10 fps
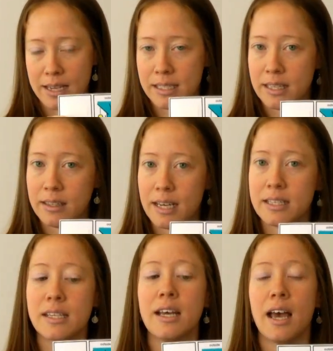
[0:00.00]
I see
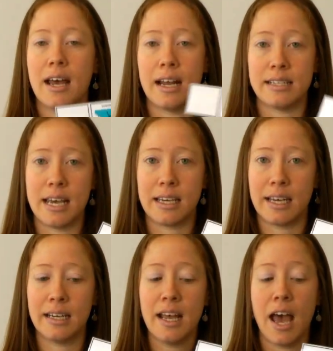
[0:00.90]
this and I take
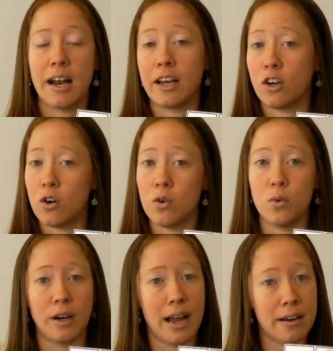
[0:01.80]
it and I go
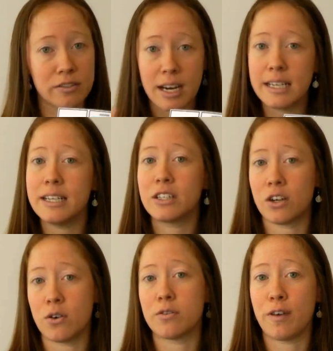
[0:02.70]
wherever I need
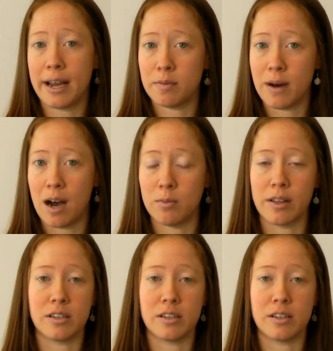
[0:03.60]
to go to find mom,